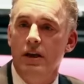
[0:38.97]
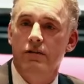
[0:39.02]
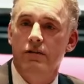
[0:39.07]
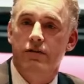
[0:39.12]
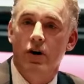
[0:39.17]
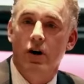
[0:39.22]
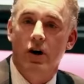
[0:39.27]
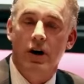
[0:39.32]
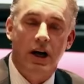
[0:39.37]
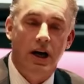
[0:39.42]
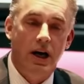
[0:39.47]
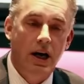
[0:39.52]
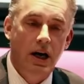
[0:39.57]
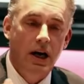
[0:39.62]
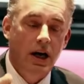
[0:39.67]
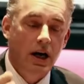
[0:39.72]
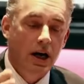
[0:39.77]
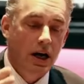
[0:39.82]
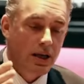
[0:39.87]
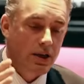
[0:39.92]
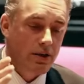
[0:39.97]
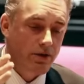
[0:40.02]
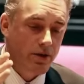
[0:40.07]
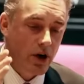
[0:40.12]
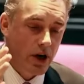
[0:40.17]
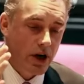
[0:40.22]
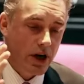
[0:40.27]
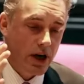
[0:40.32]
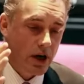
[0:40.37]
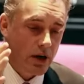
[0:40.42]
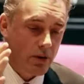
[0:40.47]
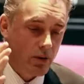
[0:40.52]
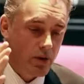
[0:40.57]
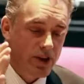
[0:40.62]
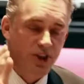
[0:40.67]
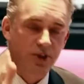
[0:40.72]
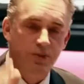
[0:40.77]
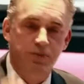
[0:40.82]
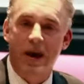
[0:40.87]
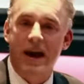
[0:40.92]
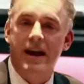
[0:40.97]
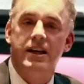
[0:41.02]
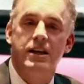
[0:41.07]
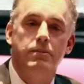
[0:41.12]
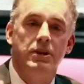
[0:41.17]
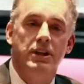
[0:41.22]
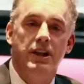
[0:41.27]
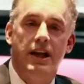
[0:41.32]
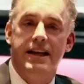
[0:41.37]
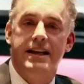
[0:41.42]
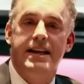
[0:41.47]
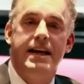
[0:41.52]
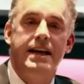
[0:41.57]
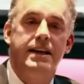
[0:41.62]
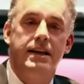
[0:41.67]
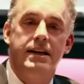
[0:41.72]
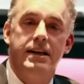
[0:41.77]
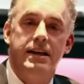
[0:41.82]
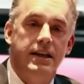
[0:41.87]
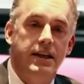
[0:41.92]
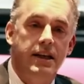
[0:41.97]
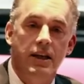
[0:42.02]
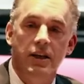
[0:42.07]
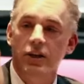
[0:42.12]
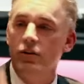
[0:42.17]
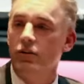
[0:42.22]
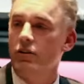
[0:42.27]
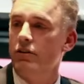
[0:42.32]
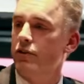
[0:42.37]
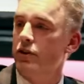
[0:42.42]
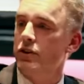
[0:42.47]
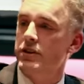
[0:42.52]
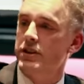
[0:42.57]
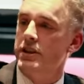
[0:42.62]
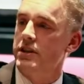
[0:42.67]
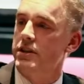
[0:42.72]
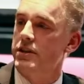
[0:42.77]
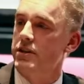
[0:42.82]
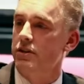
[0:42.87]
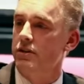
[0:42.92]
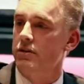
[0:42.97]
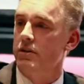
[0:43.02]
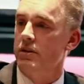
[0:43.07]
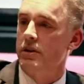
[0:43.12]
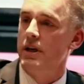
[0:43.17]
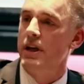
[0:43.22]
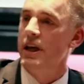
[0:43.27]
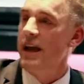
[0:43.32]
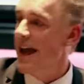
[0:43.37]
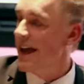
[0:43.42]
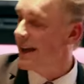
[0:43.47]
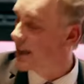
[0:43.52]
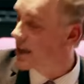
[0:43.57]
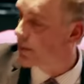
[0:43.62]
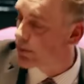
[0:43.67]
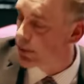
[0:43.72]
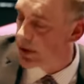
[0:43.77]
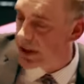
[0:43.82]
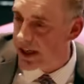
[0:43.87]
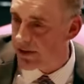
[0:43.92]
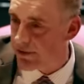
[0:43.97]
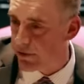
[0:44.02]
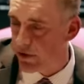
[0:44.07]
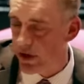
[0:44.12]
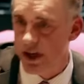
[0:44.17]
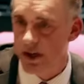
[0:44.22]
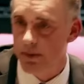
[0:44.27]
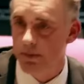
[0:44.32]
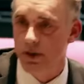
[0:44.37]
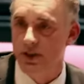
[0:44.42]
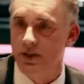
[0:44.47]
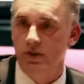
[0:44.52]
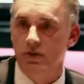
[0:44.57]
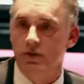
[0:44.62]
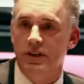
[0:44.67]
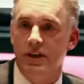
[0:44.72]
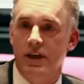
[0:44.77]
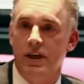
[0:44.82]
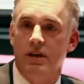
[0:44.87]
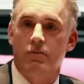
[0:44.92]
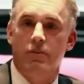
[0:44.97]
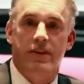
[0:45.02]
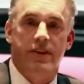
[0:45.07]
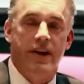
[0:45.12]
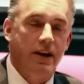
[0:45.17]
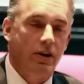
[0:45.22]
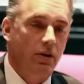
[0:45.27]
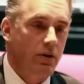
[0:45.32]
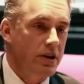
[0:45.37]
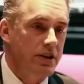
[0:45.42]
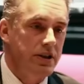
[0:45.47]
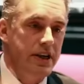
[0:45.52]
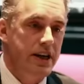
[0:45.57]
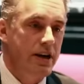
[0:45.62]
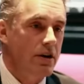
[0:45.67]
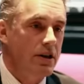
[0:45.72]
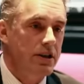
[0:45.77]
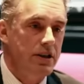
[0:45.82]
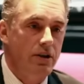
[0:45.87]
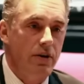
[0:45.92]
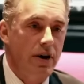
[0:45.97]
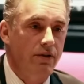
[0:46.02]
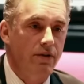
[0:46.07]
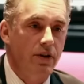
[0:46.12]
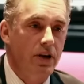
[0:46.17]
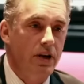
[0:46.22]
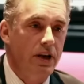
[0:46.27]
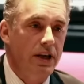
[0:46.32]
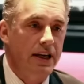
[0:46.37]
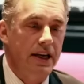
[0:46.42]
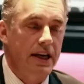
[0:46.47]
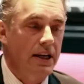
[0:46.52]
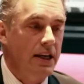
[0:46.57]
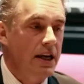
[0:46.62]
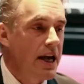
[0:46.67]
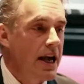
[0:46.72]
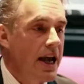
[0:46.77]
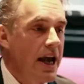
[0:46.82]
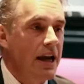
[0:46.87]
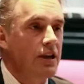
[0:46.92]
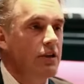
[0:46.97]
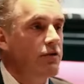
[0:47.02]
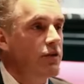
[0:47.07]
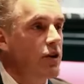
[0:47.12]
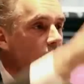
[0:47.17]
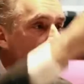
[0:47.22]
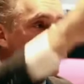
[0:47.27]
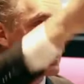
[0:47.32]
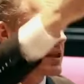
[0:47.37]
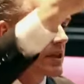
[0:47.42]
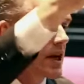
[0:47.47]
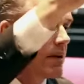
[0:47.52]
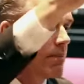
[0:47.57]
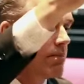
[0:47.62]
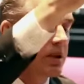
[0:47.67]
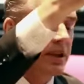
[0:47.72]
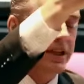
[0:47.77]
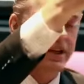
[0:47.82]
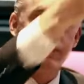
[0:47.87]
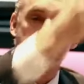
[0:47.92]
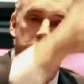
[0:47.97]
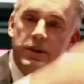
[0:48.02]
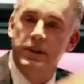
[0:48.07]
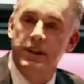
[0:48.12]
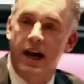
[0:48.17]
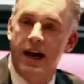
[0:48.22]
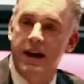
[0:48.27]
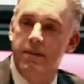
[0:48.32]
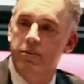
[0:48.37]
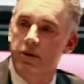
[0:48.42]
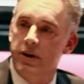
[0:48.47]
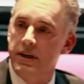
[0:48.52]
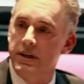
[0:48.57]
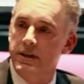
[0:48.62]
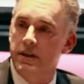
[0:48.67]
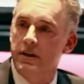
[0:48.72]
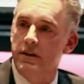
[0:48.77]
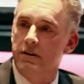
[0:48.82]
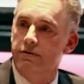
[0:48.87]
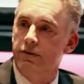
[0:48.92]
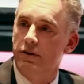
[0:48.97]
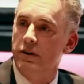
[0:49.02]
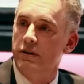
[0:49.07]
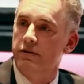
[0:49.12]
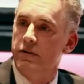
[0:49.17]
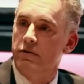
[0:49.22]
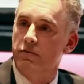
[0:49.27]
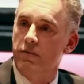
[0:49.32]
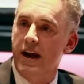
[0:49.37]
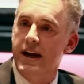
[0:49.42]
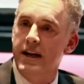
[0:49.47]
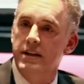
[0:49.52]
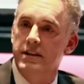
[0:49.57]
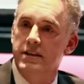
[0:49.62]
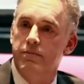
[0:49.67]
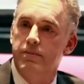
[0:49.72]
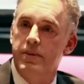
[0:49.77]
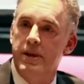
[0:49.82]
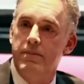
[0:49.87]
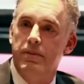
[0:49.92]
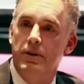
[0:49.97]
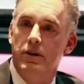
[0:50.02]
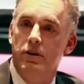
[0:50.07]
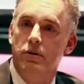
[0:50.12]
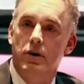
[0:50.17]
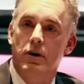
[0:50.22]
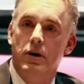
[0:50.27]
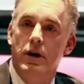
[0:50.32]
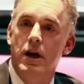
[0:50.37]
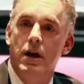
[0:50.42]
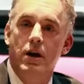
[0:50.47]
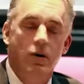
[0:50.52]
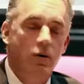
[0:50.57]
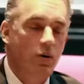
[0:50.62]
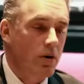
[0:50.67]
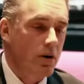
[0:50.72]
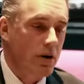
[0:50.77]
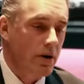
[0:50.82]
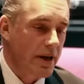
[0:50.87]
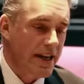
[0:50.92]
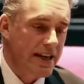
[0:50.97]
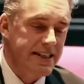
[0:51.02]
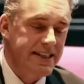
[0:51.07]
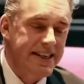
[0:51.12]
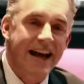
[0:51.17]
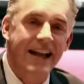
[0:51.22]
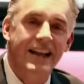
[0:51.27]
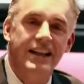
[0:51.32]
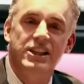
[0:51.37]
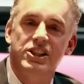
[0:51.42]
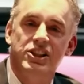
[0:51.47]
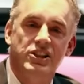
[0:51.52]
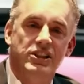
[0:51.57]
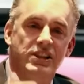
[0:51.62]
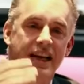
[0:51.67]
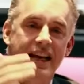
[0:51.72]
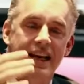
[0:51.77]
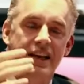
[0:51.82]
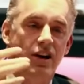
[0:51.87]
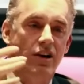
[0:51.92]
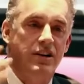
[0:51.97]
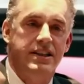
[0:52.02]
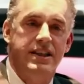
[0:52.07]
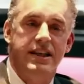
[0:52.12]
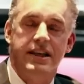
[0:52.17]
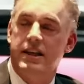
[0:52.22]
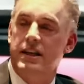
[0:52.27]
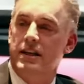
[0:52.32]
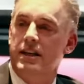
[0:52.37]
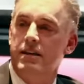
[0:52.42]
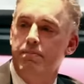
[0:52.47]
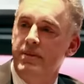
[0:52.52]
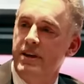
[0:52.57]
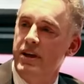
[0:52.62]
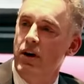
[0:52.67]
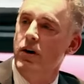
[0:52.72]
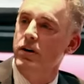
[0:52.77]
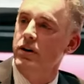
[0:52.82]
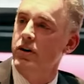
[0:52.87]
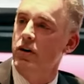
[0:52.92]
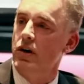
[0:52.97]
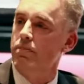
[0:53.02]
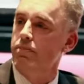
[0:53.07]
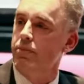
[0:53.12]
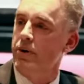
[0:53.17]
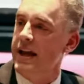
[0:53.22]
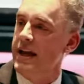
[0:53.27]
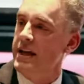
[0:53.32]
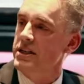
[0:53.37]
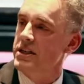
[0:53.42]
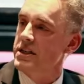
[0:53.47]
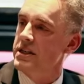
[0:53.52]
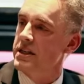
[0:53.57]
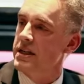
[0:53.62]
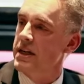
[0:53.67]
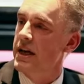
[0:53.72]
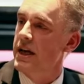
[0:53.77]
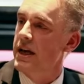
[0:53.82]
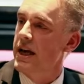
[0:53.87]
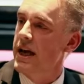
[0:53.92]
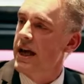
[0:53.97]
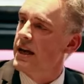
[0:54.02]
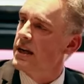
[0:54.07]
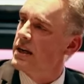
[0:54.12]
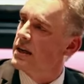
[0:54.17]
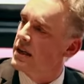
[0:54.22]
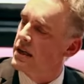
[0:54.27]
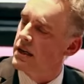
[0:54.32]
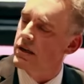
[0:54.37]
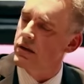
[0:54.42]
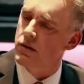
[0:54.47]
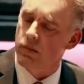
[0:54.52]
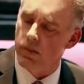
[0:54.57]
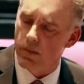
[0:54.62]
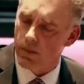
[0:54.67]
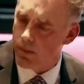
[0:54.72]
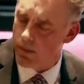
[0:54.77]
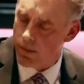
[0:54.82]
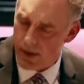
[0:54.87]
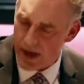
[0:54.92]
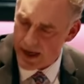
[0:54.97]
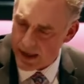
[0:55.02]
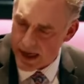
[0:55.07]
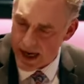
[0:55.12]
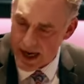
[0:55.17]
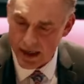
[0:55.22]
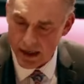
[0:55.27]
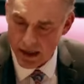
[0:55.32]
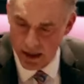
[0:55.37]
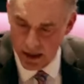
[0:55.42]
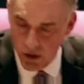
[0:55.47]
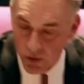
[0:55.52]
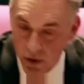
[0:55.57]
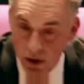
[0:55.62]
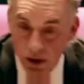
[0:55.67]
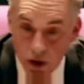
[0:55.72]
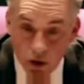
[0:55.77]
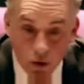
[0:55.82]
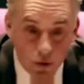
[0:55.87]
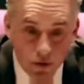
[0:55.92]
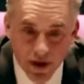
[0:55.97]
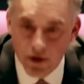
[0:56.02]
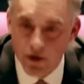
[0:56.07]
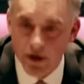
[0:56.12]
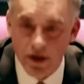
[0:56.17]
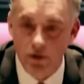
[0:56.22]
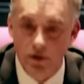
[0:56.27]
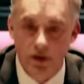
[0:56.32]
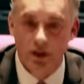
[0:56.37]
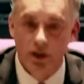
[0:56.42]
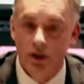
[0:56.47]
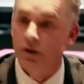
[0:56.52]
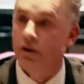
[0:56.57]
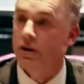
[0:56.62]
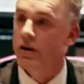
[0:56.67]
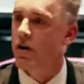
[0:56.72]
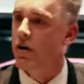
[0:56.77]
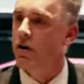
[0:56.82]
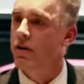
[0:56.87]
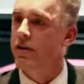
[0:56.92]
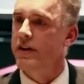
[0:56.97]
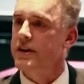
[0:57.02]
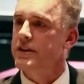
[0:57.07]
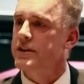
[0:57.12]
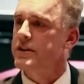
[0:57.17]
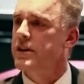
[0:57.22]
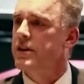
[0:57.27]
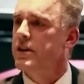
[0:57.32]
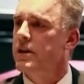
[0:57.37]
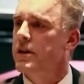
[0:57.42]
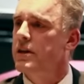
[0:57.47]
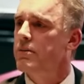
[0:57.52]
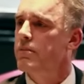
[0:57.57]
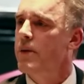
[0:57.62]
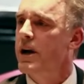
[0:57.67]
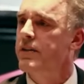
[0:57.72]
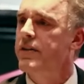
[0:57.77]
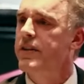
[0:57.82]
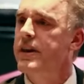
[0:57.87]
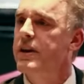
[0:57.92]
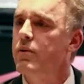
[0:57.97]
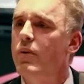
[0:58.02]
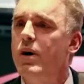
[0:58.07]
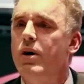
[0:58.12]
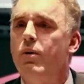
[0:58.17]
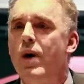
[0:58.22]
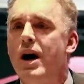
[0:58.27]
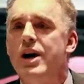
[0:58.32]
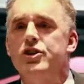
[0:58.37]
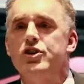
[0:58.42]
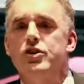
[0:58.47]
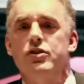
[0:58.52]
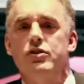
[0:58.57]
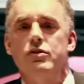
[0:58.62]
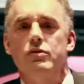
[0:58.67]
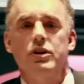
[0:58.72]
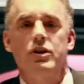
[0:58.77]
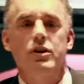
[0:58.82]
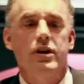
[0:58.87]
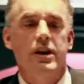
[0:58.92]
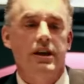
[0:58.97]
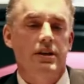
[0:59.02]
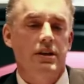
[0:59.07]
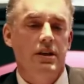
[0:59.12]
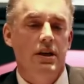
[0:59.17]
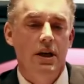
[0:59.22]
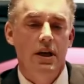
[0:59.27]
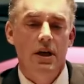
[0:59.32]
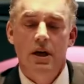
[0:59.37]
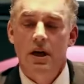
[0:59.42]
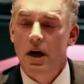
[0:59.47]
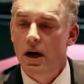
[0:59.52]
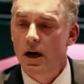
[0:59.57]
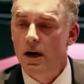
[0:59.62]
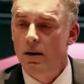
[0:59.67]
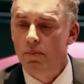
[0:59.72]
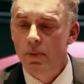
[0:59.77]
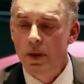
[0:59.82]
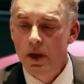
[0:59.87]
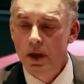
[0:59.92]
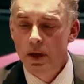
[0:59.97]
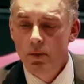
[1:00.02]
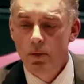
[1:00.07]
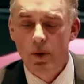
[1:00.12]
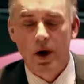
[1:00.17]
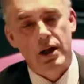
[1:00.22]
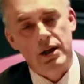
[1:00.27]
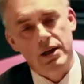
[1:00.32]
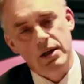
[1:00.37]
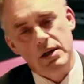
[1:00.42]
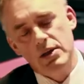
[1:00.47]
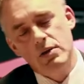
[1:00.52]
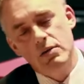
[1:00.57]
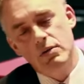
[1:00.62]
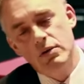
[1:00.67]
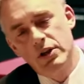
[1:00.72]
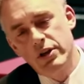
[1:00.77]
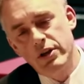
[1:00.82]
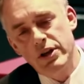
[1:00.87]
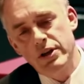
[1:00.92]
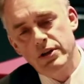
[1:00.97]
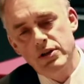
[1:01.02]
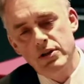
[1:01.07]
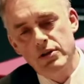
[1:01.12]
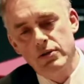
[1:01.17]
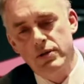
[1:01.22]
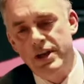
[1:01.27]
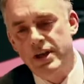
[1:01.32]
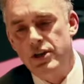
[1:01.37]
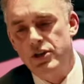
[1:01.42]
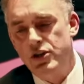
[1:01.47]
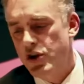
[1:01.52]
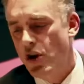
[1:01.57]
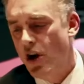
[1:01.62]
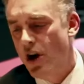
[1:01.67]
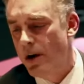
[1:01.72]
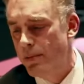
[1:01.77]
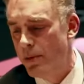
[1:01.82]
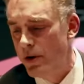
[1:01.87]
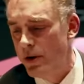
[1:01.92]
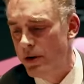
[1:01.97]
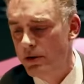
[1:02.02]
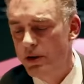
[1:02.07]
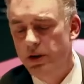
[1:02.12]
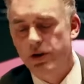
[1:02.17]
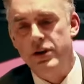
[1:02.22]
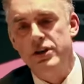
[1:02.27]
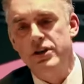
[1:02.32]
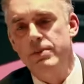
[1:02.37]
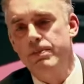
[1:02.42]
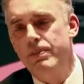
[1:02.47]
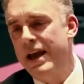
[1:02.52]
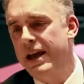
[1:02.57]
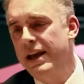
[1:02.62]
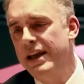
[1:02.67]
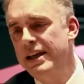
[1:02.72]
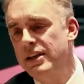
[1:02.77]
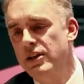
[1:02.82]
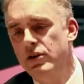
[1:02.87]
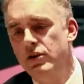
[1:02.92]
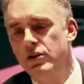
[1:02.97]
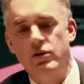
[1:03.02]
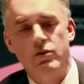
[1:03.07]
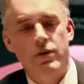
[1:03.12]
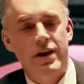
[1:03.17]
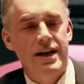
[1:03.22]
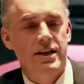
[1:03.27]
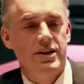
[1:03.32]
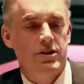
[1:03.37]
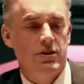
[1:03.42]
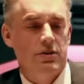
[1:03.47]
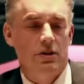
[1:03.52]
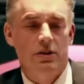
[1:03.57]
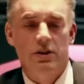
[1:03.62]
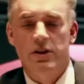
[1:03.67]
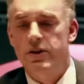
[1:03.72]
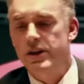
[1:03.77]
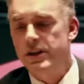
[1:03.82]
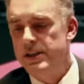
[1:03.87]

You've got, a, you've got a respectable identity, university student, and complete freedom associated with that, or as near as you're ever going to get. And you've got these unbelievable libraries that are full of the writings of people mm -hmm. who, mm-hmm. are, who are intelligent and articulate beyond comprehension. And, you know, and, and you can go there and you can learn all this. And you might think, well, why should you learn it? Um, well, you, you, learn it to get a job, or you learn it to mm-hmm. get good grades, or you